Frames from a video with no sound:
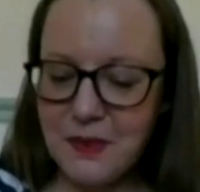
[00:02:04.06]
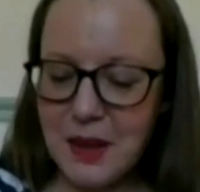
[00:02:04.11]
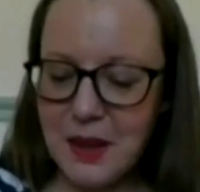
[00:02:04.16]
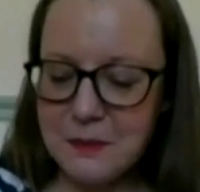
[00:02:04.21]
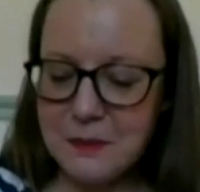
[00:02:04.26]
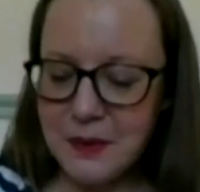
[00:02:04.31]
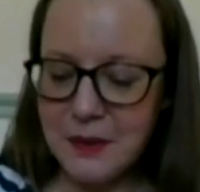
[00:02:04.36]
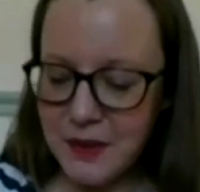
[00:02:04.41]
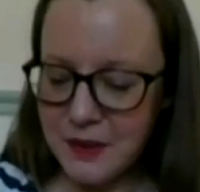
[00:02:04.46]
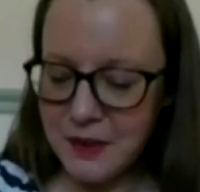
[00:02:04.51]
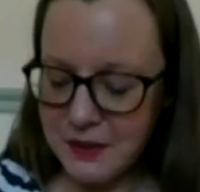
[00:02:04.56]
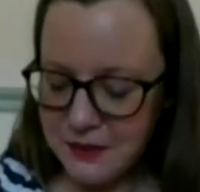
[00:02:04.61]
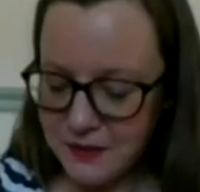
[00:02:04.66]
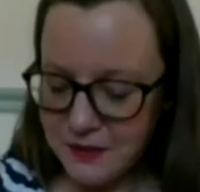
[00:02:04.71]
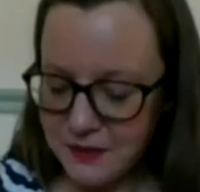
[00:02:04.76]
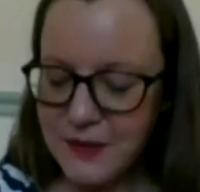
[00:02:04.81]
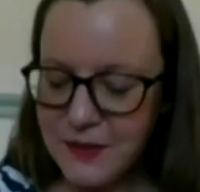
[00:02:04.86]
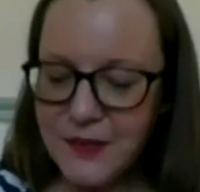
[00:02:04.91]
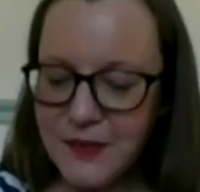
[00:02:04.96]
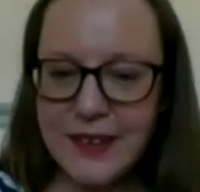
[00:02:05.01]
But there are a
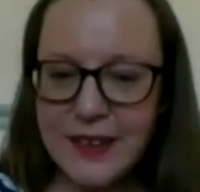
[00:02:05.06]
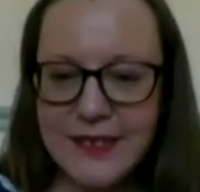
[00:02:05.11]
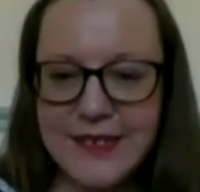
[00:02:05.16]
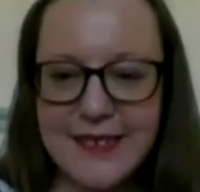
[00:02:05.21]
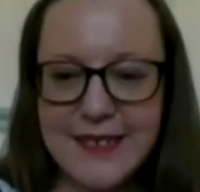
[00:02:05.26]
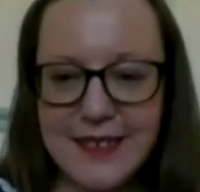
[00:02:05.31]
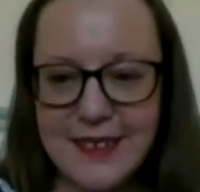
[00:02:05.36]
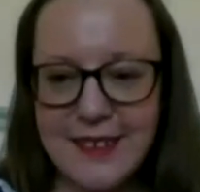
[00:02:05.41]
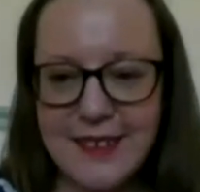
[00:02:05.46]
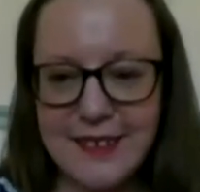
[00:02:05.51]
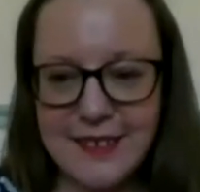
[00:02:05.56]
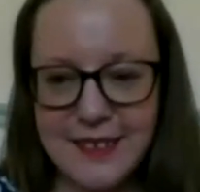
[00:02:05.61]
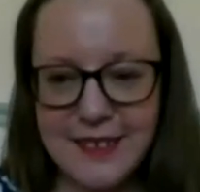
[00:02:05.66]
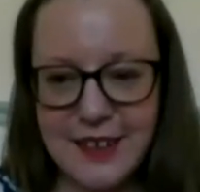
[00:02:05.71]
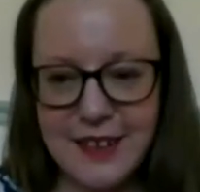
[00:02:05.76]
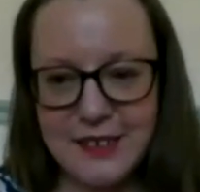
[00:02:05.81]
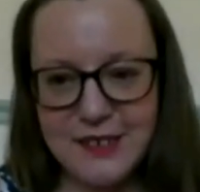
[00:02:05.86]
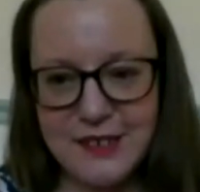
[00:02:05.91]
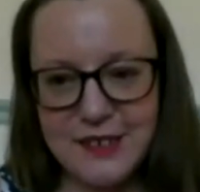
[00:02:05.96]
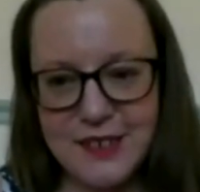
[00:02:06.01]
few things that
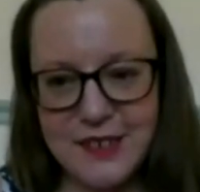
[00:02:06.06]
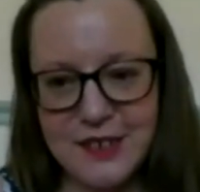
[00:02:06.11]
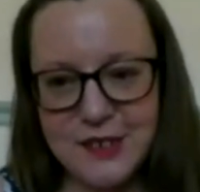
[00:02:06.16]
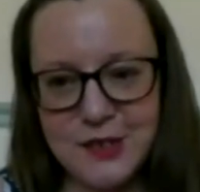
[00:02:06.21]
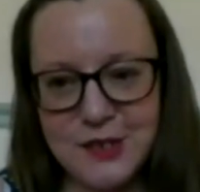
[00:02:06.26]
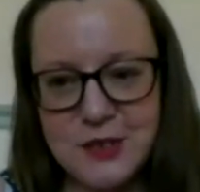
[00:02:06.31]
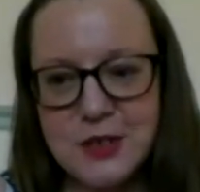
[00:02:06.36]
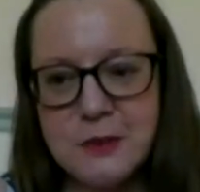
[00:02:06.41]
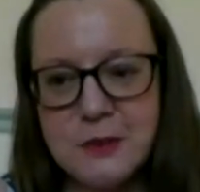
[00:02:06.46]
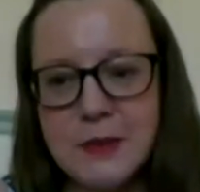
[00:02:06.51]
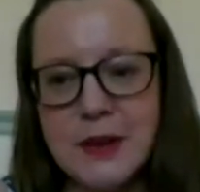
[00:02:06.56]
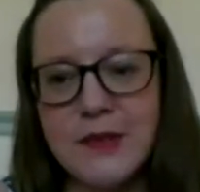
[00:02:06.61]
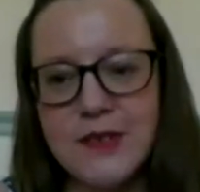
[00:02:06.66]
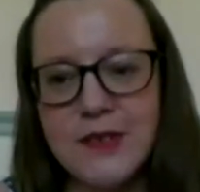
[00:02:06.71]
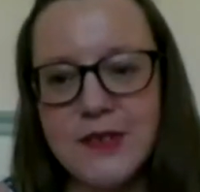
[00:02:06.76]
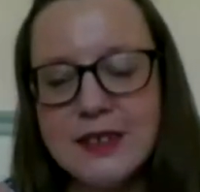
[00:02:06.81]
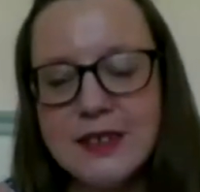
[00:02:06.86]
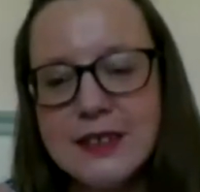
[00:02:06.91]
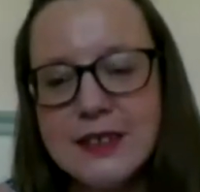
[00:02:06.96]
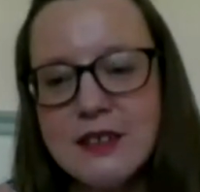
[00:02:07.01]
struck me. It's
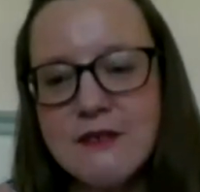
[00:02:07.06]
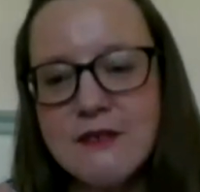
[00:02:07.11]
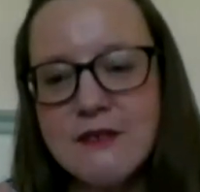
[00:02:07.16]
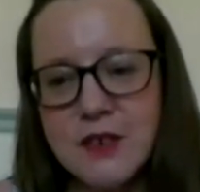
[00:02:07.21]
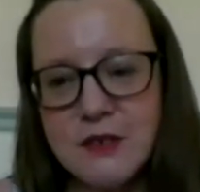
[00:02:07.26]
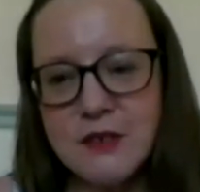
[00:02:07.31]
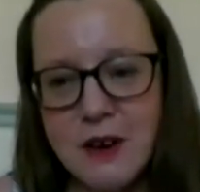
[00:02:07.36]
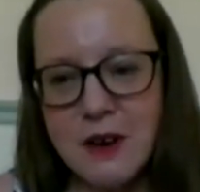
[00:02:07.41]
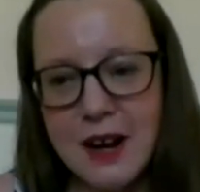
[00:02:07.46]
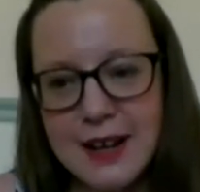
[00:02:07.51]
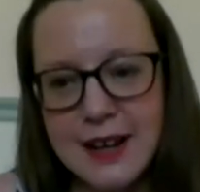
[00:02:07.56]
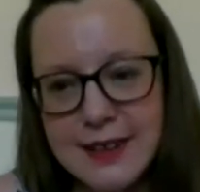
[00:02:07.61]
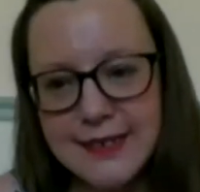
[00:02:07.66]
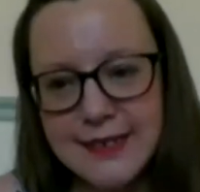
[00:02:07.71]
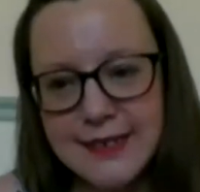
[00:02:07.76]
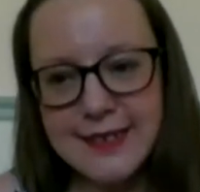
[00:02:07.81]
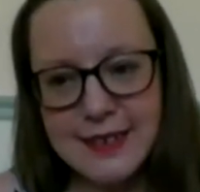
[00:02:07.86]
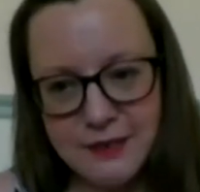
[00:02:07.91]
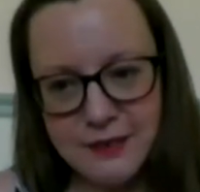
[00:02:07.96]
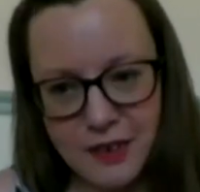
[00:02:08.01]
only the
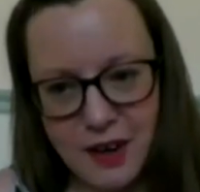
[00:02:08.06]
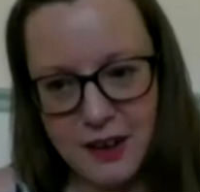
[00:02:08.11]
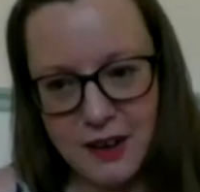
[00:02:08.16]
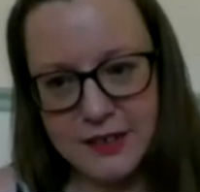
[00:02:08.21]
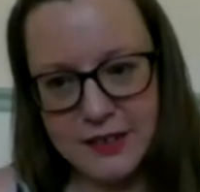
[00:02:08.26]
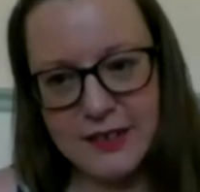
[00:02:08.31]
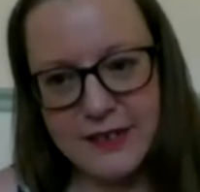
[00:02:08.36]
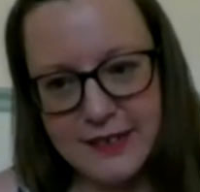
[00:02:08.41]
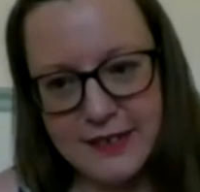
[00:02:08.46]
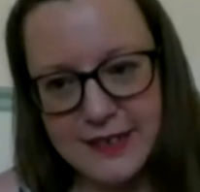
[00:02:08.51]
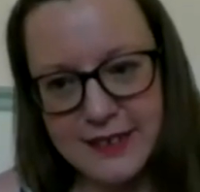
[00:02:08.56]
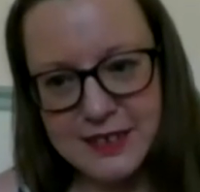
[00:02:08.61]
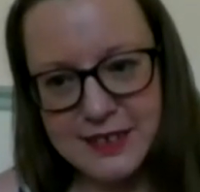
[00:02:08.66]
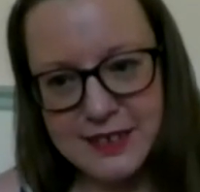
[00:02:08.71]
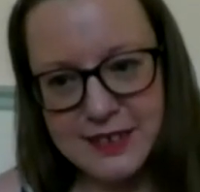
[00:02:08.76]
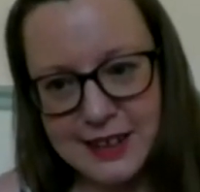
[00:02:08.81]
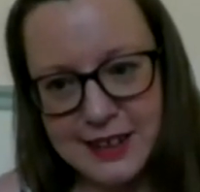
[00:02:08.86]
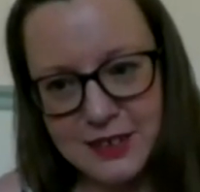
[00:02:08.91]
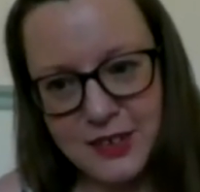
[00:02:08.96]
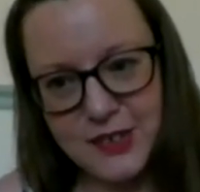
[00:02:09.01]
variety of gardens that
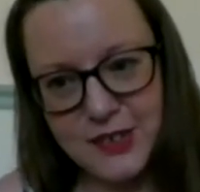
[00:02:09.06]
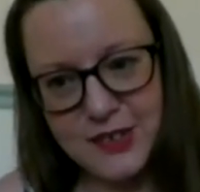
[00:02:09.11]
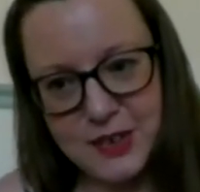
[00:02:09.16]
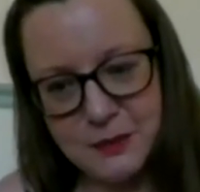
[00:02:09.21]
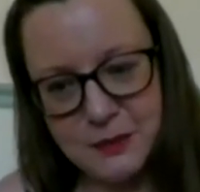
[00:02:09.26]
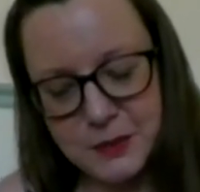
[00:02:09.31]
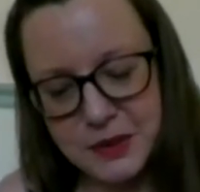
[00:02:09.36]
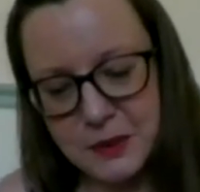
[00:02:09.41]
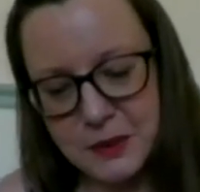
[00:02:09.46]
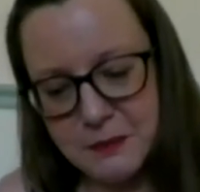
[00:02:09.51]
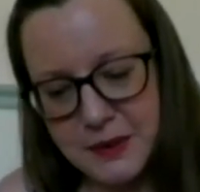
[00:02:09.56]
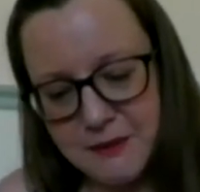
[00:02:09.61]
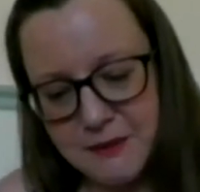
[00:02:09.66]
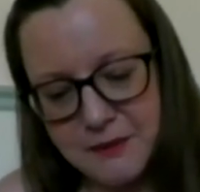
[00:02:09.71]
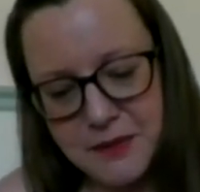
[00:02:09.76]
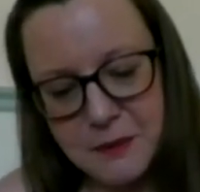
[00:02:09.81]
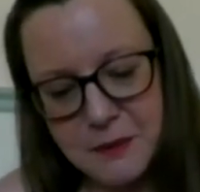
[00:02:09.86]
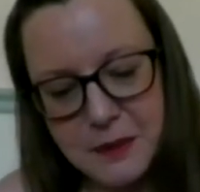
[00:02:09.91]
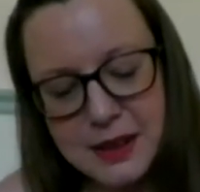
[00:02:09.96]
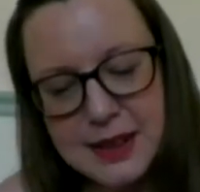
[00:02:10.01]
Jane Austen would have been
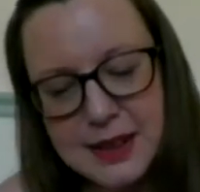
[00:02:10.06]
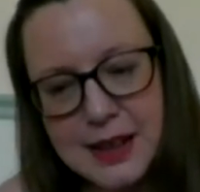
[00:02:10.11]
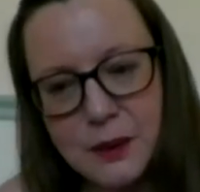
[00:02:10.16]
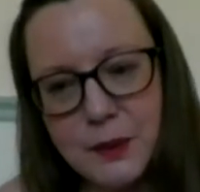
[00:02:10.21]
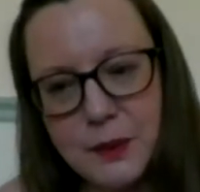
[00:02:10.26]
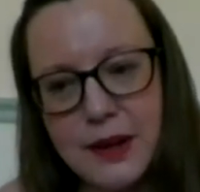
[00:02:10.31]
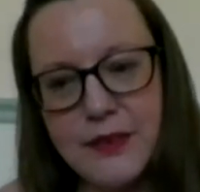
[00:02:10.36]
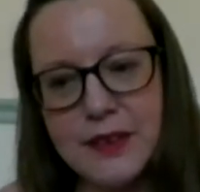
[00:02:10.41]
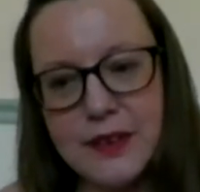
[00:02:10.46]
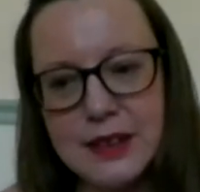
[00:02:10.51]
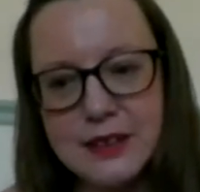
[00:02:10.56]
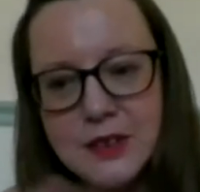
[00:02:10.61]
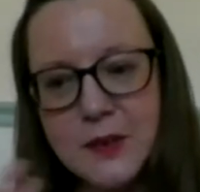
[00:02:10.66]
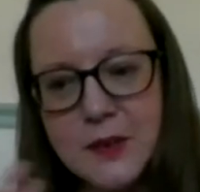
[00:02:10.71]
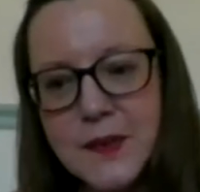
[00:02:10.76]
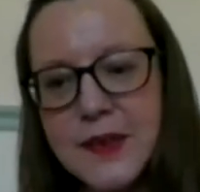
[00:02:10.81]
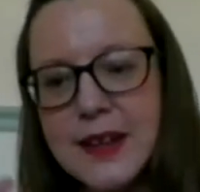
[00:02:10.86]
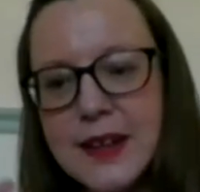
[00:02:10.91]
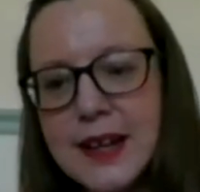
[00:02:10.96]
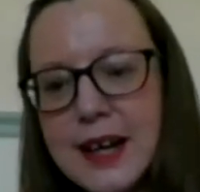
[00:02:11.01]
familiar with, and I
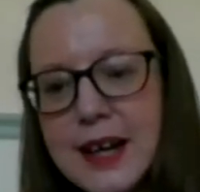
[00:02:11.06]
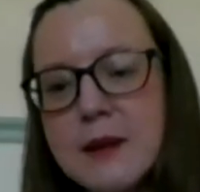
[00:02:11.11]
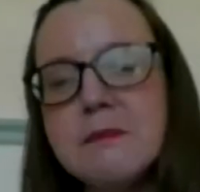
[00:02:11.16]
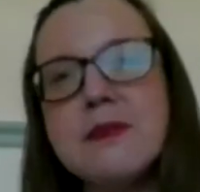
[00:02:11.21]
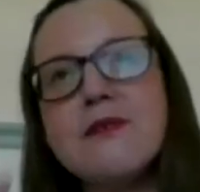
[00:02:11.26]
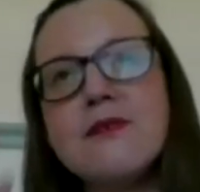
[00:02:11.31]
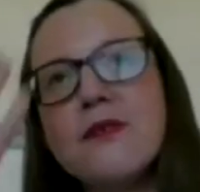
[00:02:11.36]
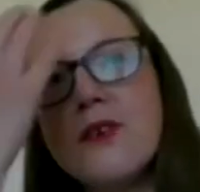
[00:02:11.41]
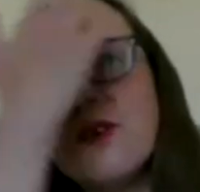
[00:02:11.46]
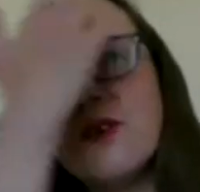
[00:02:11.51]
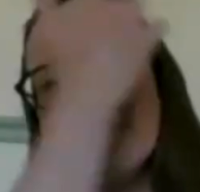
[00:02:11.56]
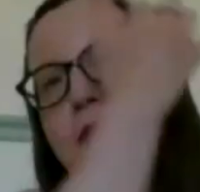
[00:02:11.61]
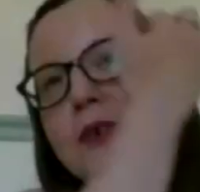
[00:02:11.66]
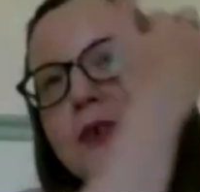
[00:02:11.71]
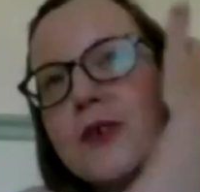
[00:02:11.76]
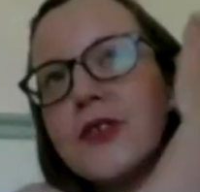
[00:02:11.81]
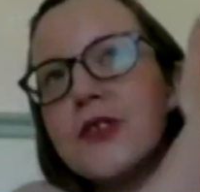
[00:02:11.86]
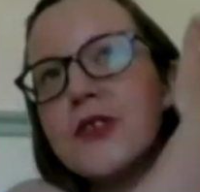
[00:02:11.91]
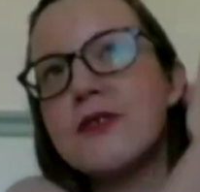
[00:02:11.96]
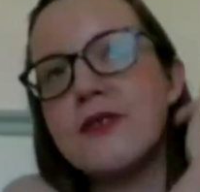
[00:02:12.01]
don't think I'd before
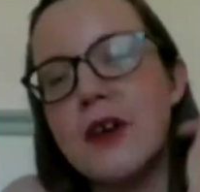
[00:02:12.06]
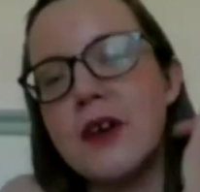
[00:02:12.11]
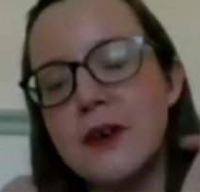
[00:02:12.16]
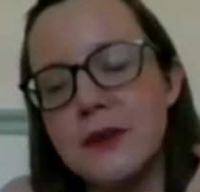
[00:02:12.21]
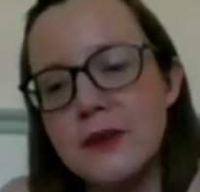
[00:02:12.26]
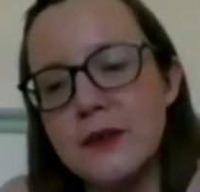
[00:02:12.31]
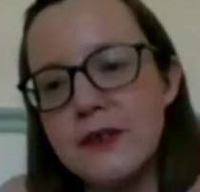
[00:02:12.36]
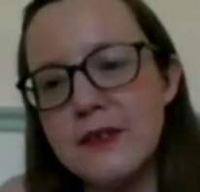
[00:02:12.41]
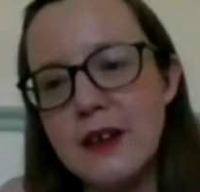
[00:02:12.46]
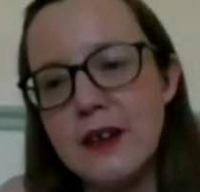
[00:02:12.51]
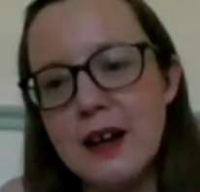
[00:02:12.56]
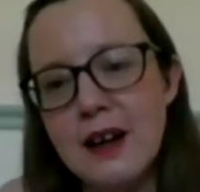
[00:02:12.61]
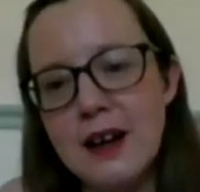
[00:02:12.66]
thought of those